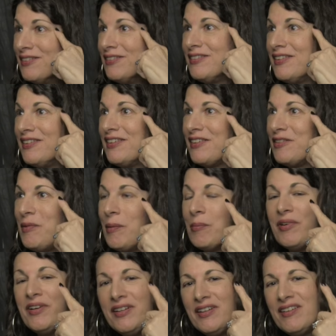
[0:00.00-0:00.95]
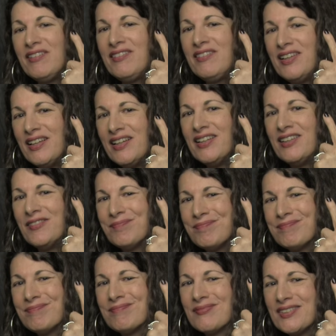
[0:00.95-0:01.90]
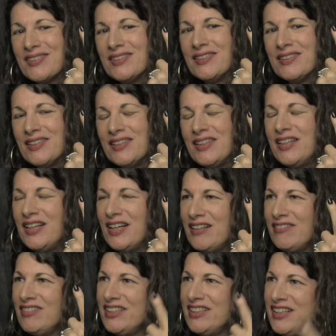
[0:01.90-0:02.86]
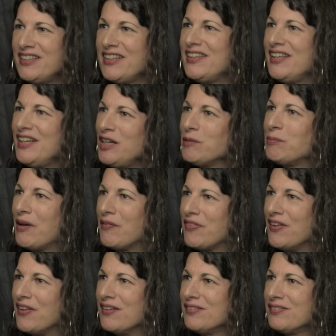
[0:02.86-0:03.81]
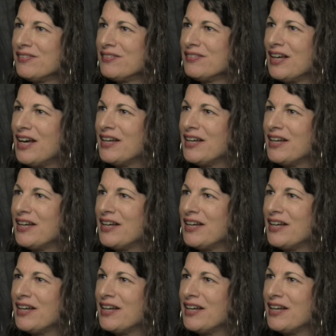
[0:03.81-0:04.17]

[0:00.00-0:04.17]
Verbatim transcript: And they're going to remember, you know, I really need to think about this.